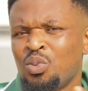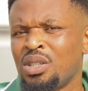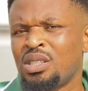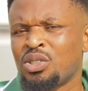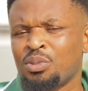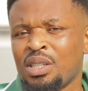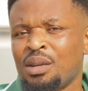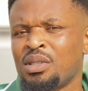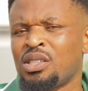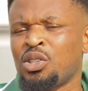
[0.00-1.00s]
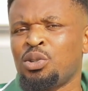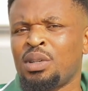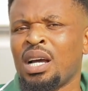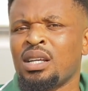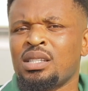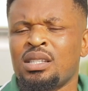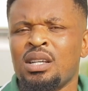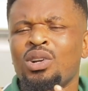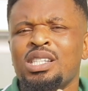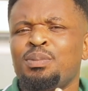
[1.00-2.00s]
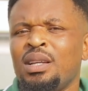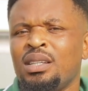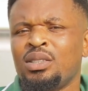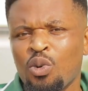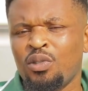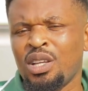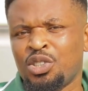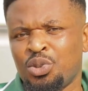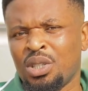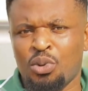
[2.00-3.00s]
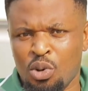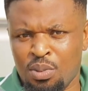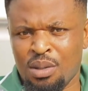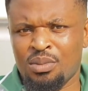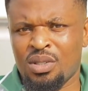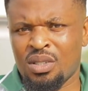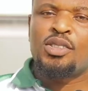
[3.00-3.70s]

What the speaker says: which sometimes is termed as unexplained ovulatory problems.